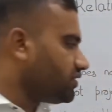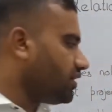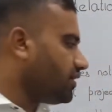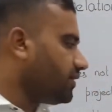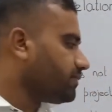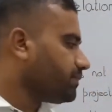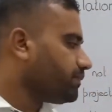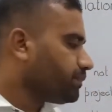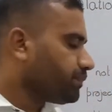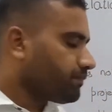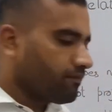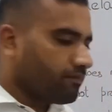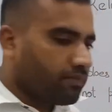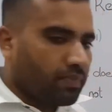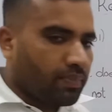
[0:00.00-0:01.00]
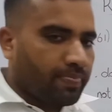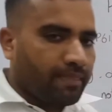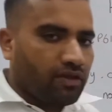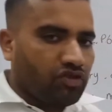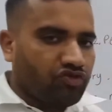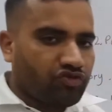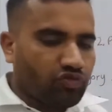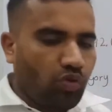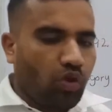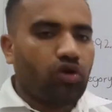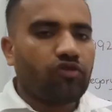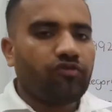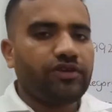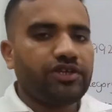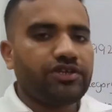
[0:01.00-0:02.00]
the
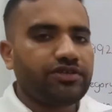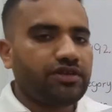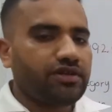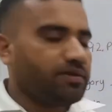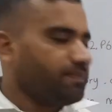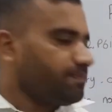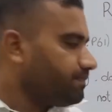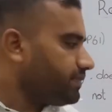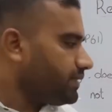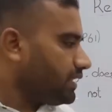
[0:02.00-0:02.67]
strong feature,